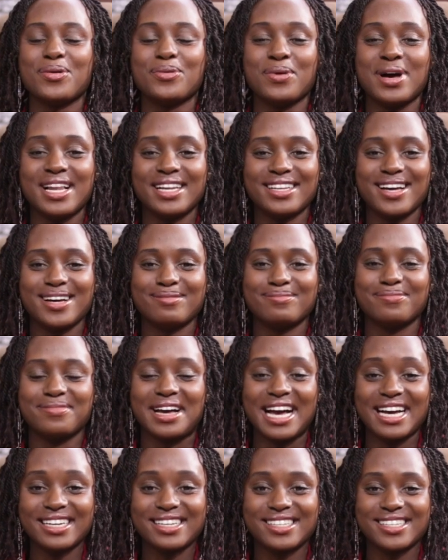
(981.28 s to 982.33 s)
Welcome
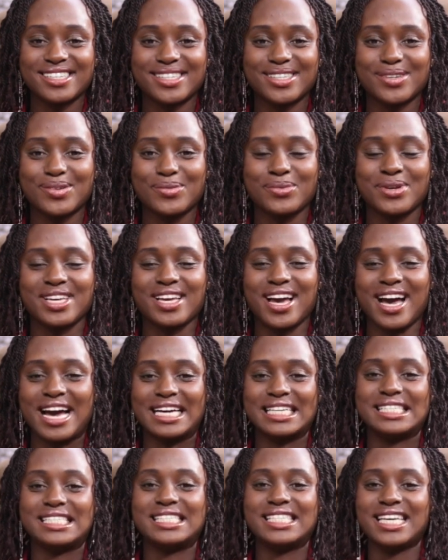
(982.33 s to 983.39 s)
back. We
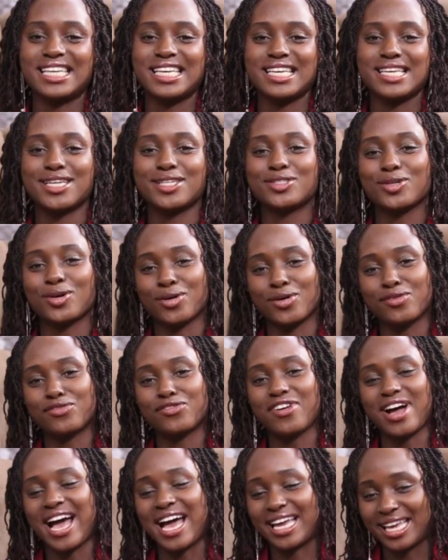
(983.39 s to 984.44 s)
are taking it
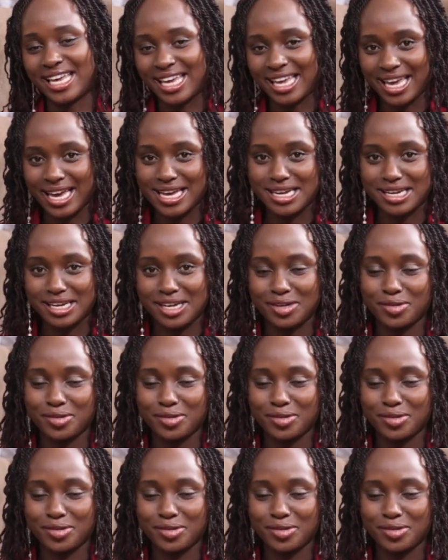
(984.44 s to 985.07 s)
off again.